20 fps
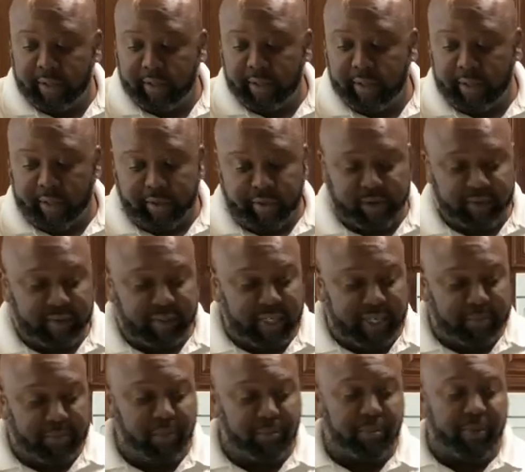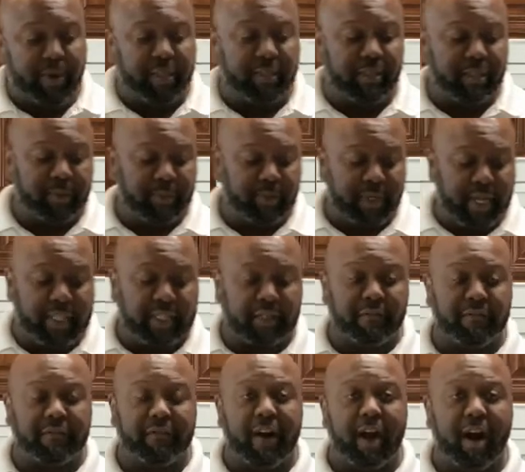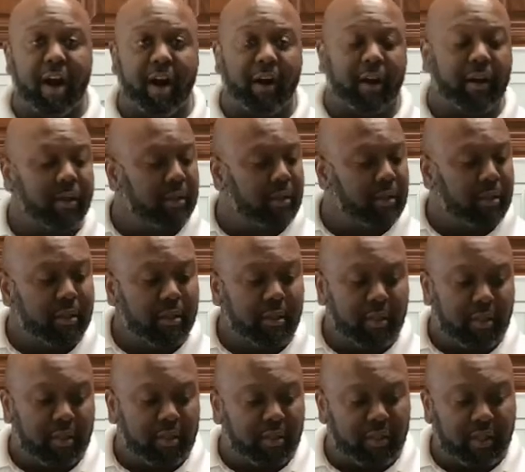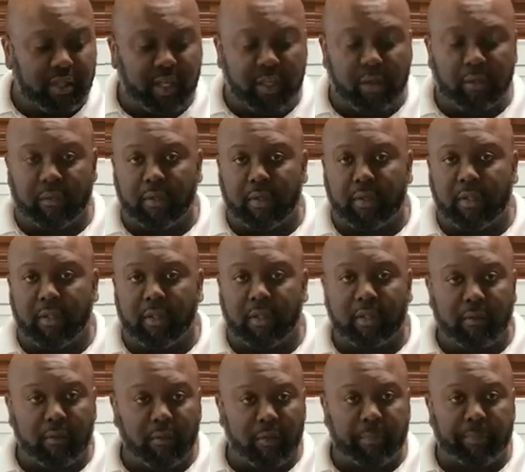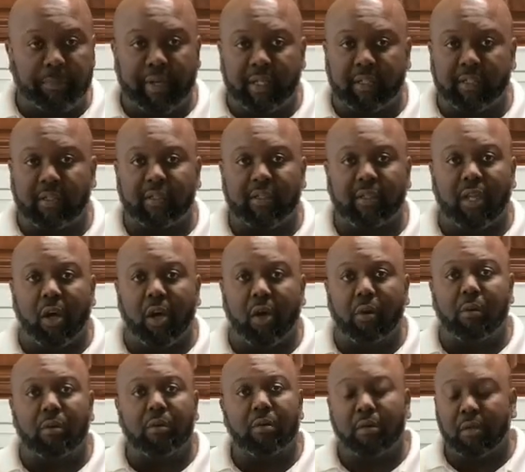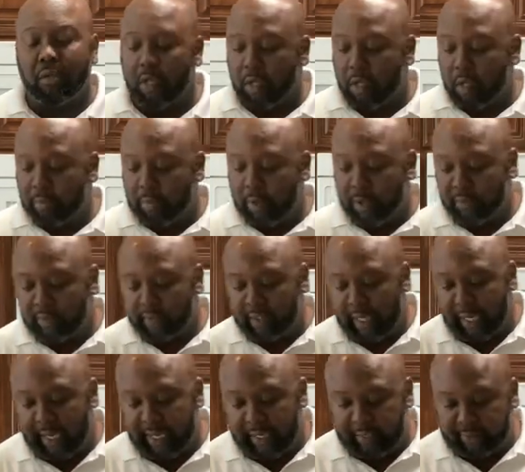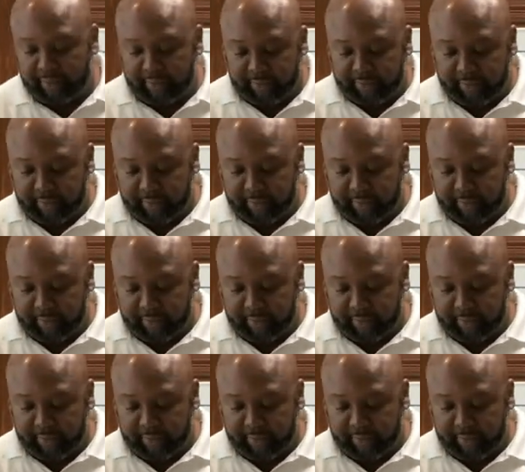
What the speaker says: You know, anytime you bring something out the fire, just hit it with a pinch of salt, both sides.